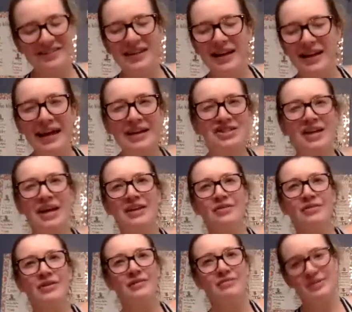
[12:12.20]
occasionally I
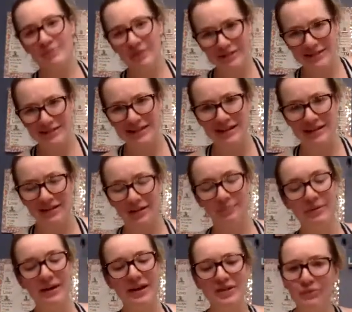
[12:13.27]
don't get responses either,
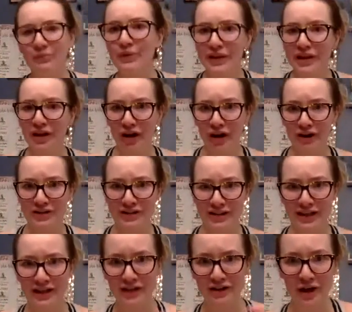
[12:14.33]
but it's really hard to
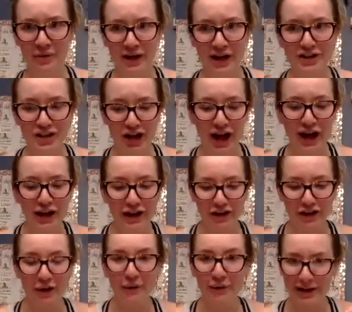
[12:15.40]
get a no, and I try to
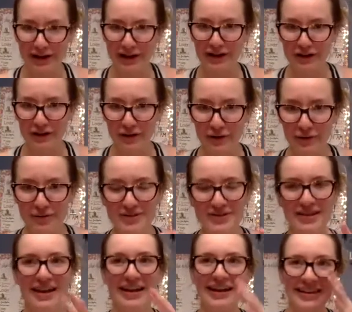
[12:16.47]
go and get no's.
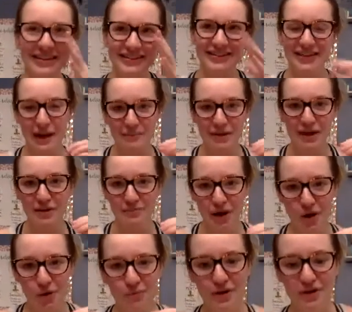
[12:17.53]
Like, I make it my
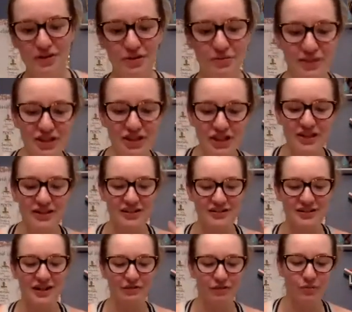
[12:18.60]
own personal mission. It
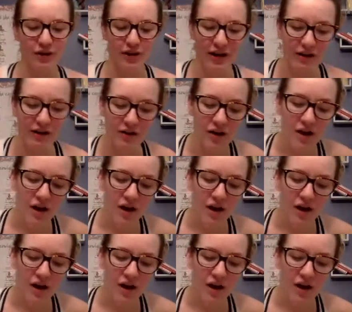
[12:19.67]
doesn't ever work out.